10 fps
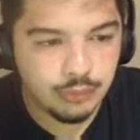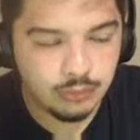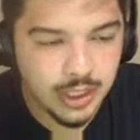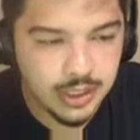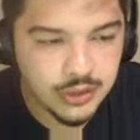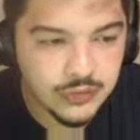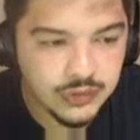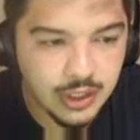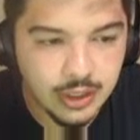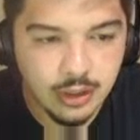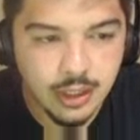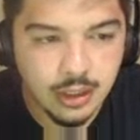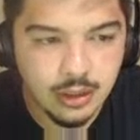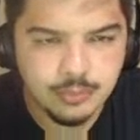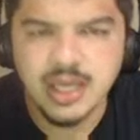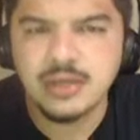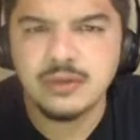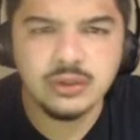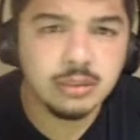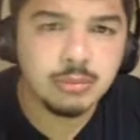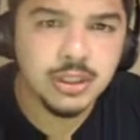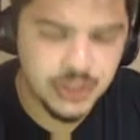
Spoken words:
right into the Cy Young candidate. That doesn't need much